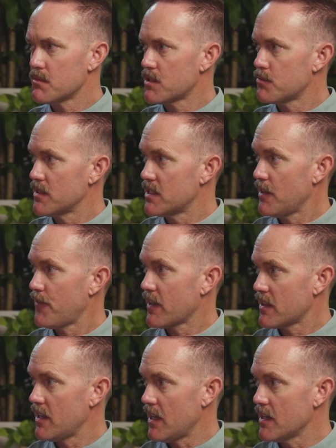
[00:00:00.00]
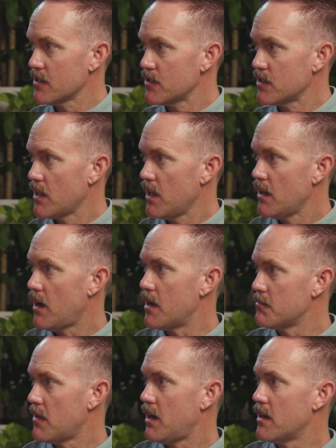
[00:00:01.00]
specific things
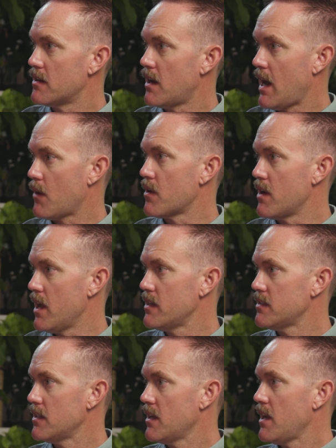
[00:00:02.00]
on our end,